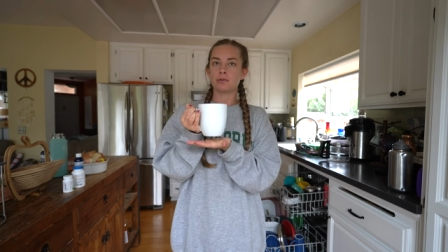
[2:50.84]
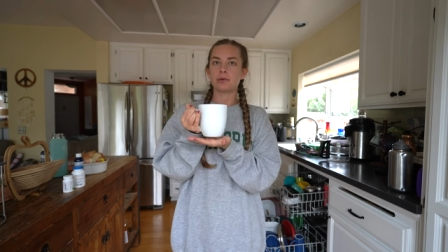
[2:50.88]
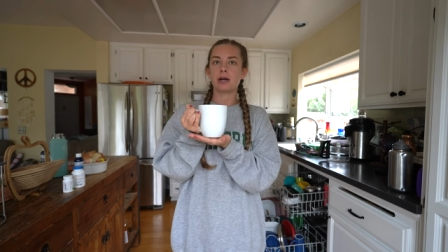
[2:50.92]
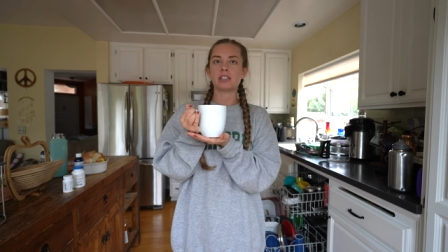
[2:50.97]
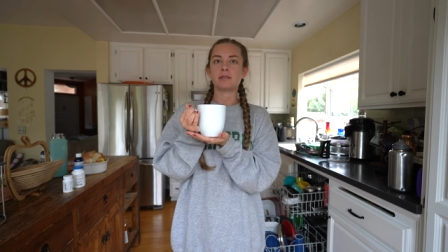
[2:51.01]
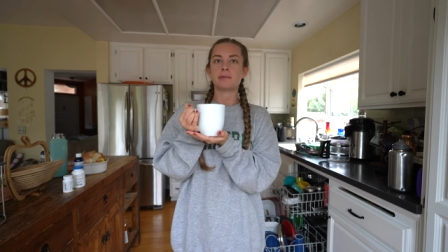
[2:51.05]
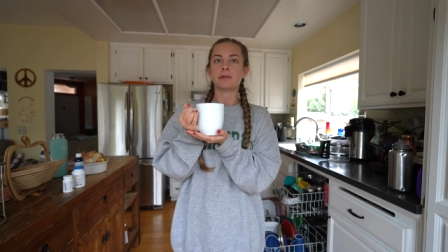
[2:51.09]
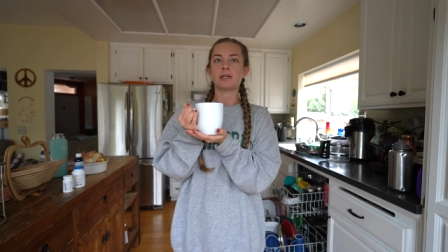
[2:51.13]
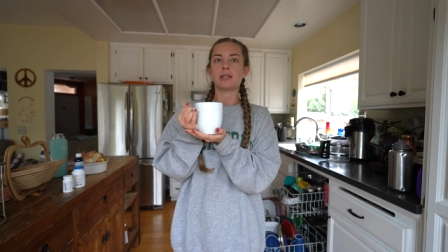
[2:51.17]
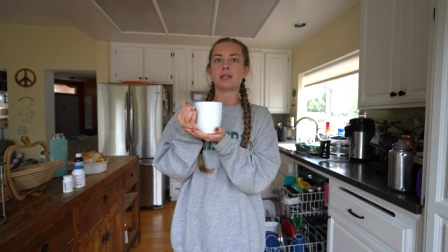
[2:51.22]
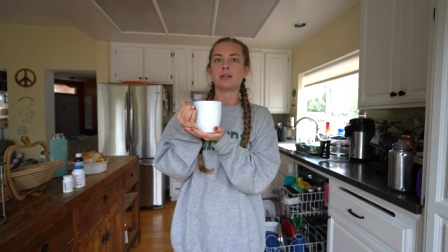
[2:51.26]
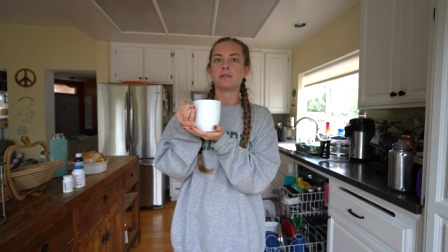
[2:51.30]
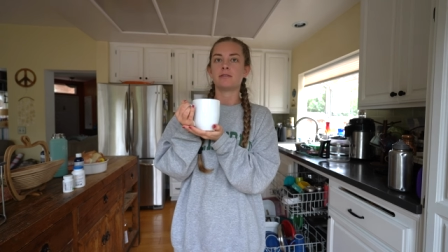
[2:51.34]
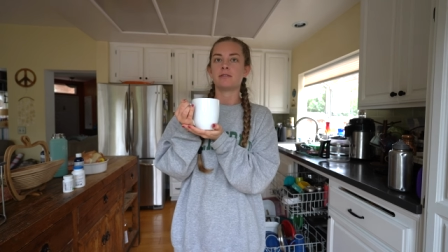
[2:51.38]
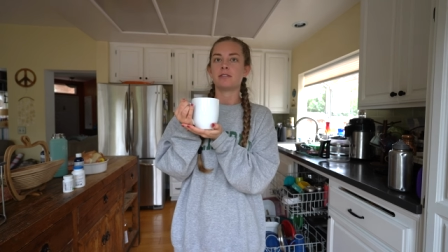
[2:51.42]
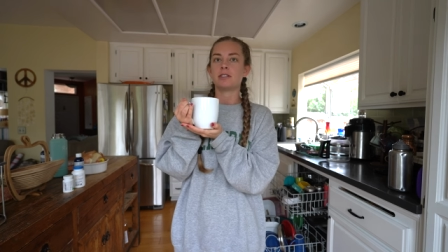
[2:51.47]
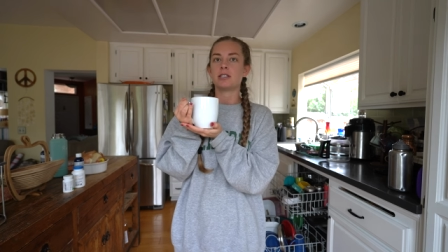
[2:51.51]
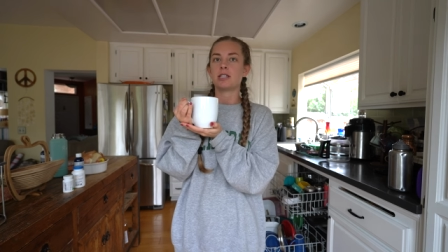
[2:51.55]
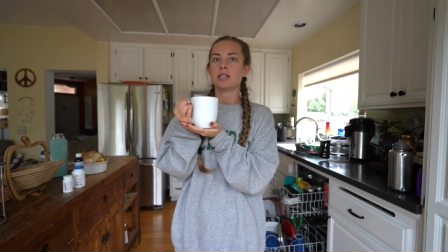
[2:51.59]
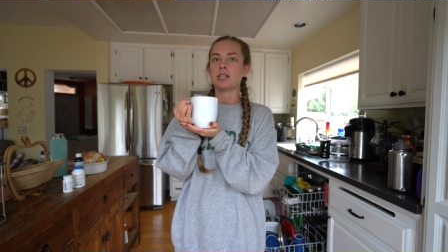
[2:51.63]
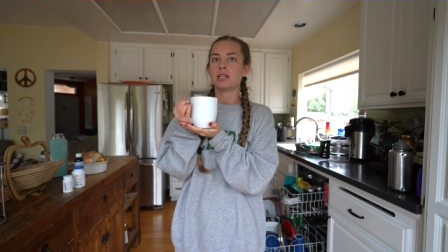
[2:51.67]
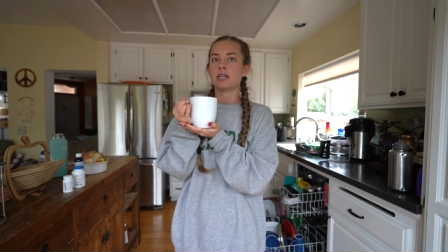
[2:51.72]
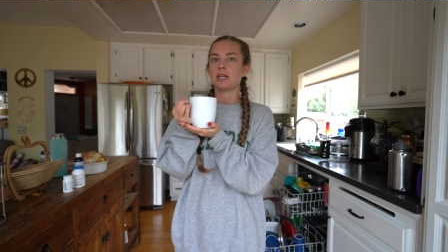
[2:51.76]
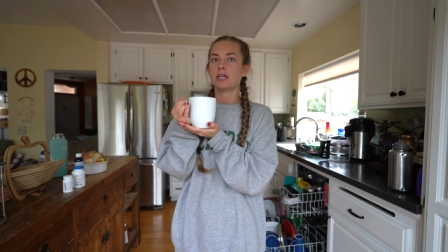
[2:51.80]
Raspberry leaf
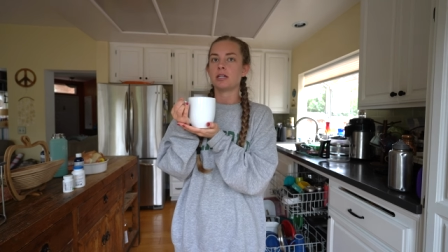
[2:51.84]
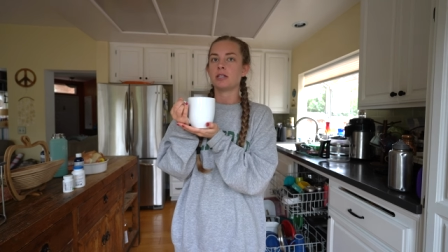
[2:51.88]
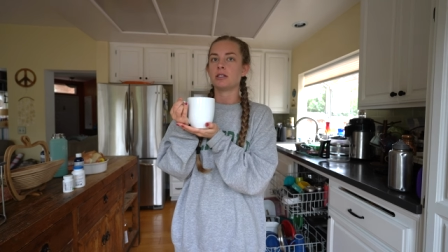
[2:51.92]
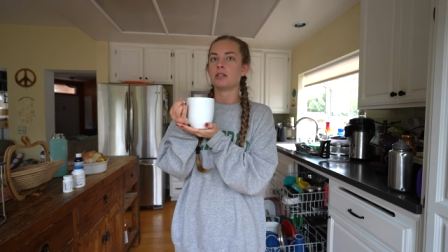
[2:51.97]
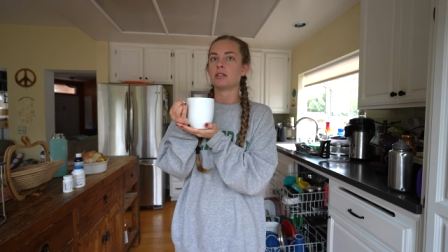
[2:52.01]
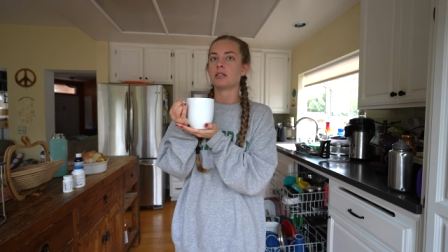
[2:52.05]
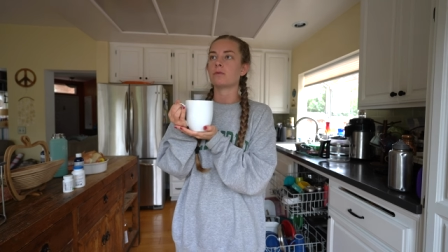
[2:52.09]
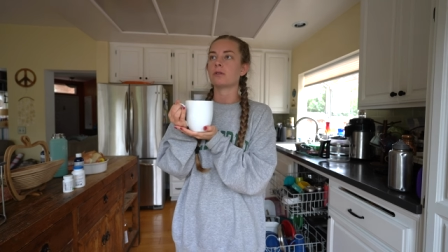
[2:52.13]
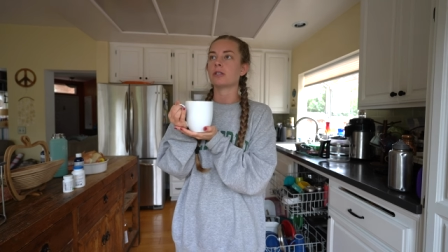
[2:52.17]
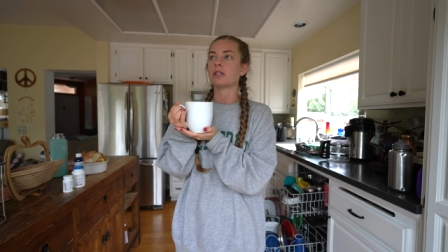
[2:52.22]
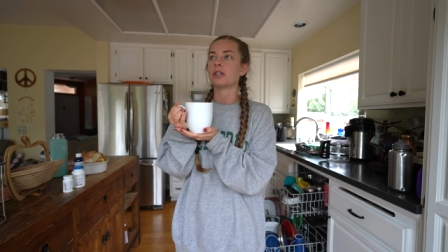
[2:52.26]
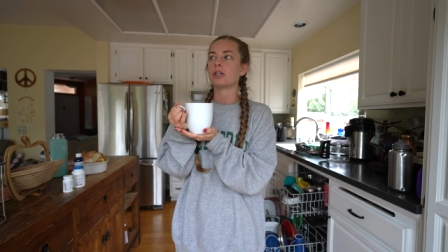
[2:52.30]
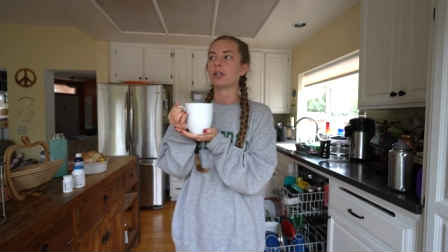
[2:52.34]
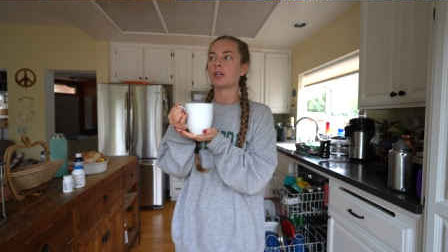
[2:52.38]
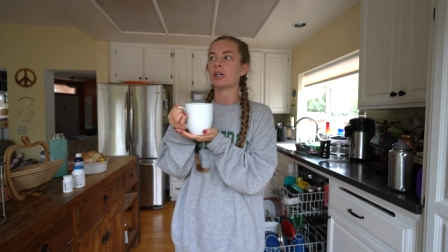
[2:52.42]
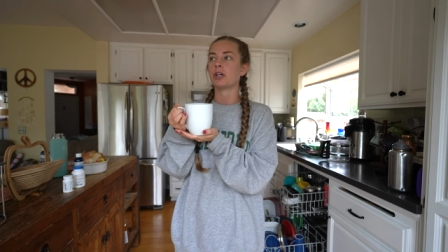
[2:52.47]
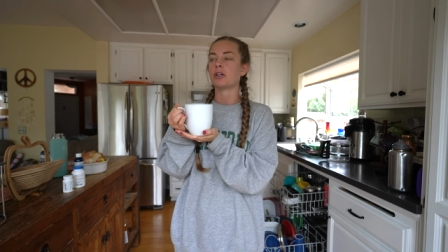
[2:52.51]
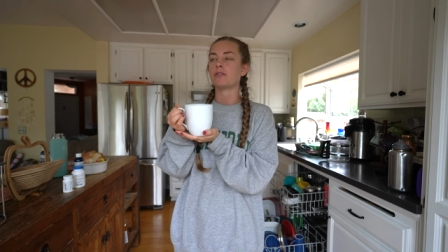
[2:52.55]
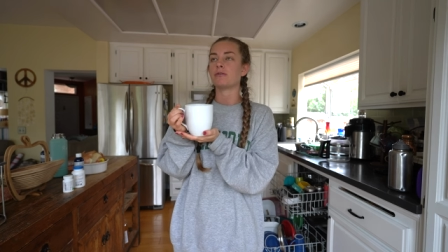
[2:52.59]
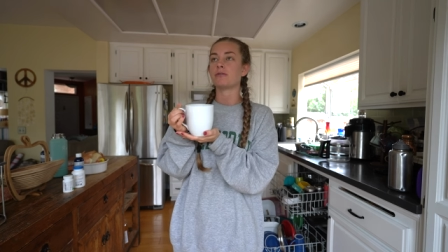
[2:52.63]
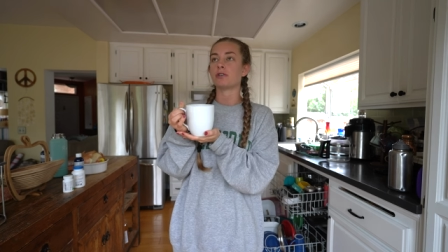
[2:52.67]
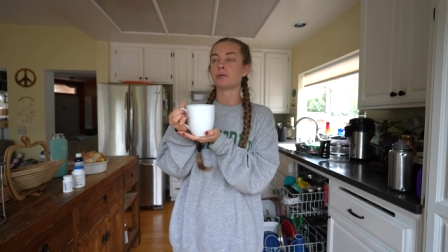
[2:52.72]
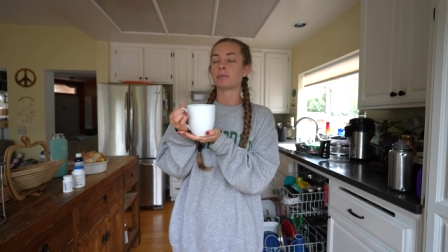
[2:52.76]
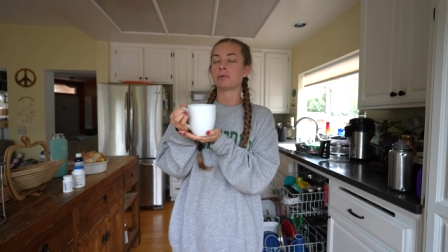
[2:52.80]
tea is really
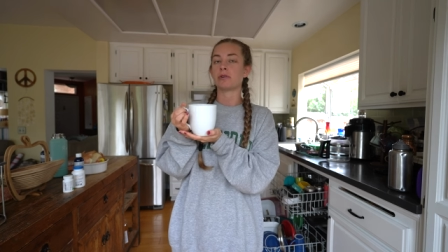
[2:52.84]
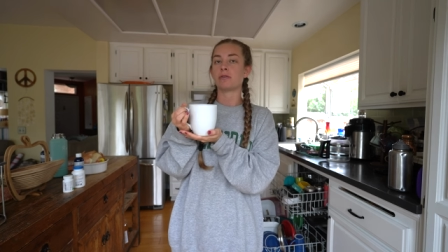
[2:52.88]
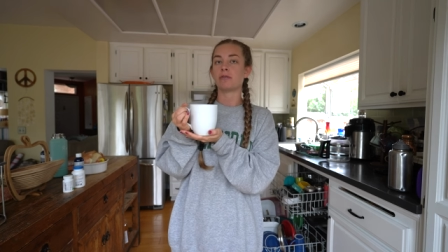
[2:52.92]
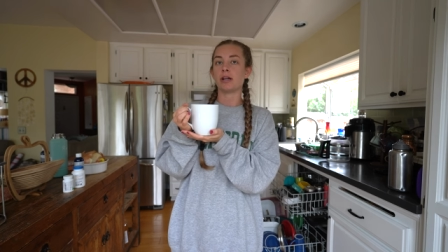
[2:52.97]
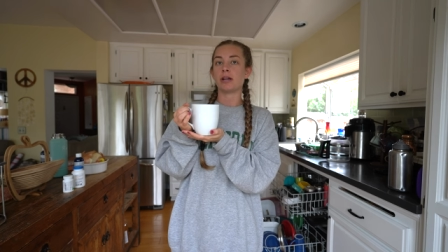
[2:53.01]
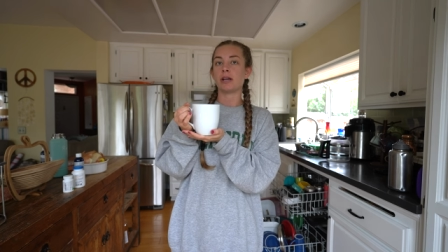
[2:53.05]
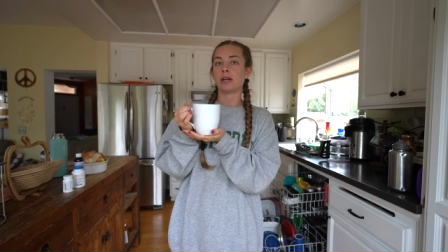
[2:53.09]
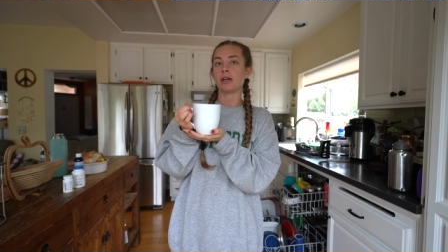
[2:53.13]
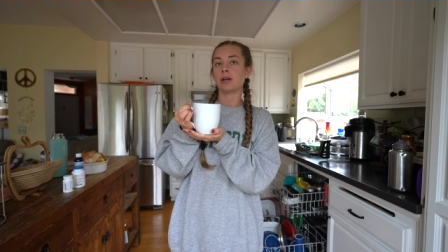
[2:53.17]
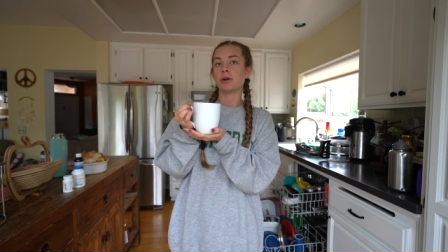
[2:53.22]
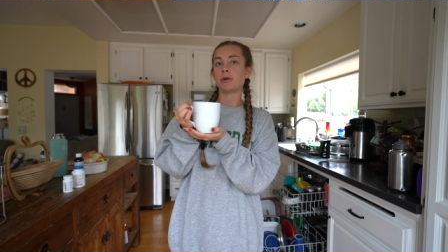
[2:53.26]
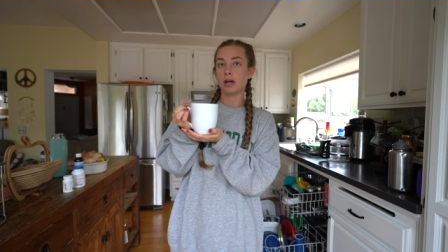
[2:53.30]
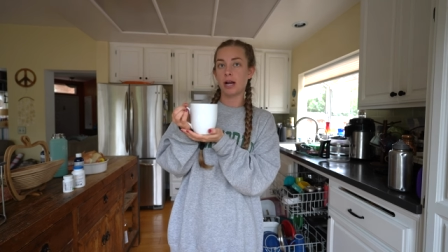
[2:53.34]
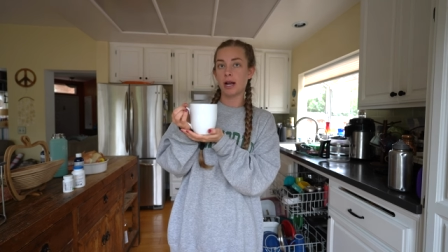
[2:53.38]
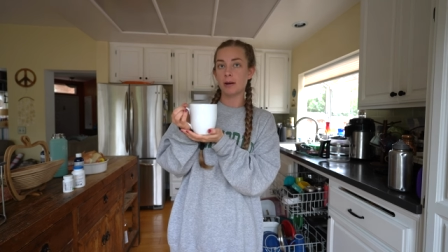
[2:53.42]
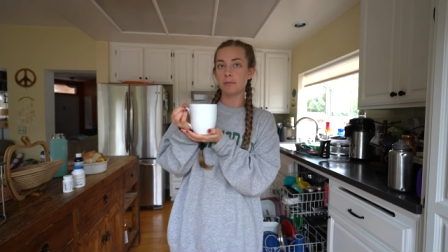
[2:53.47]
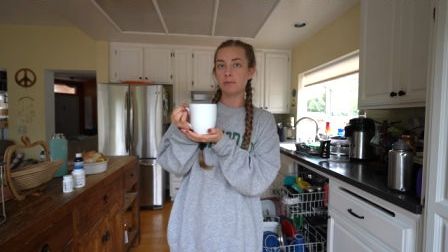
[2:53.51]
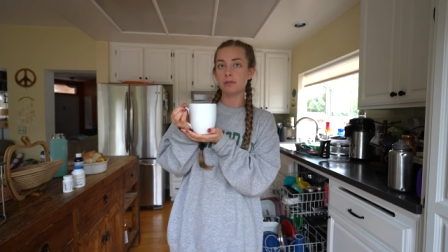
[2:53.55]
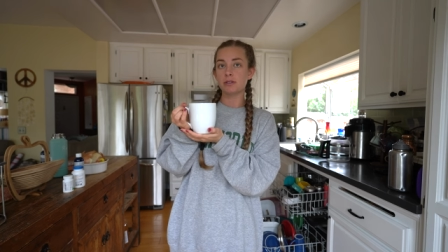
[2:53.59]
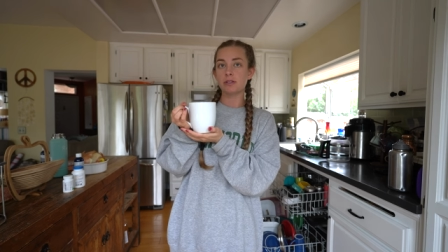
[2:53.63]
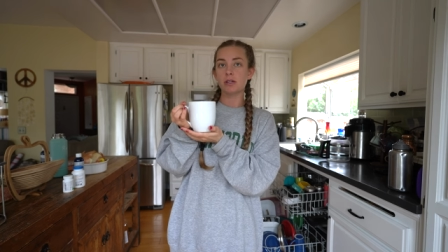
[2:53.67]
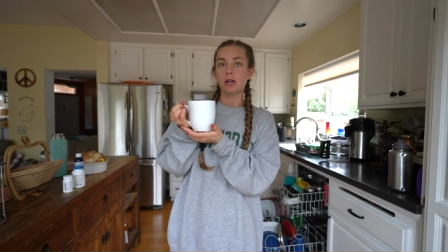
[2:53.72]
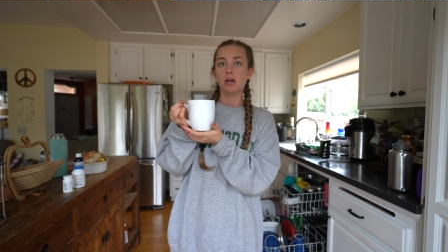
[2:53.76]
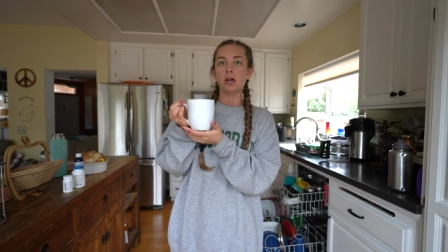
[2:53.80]
good for preventing
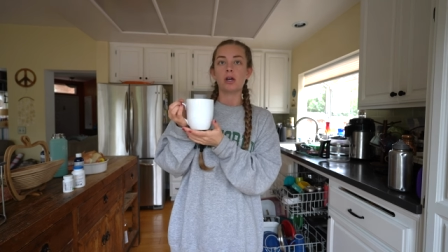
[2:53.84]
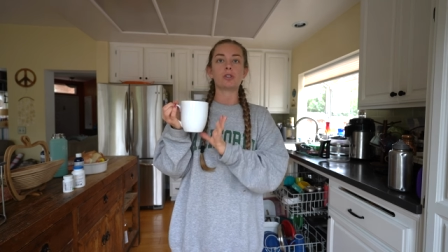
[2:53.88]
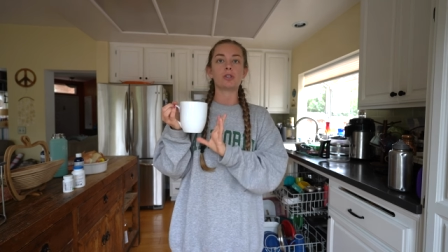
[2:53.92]
cramps,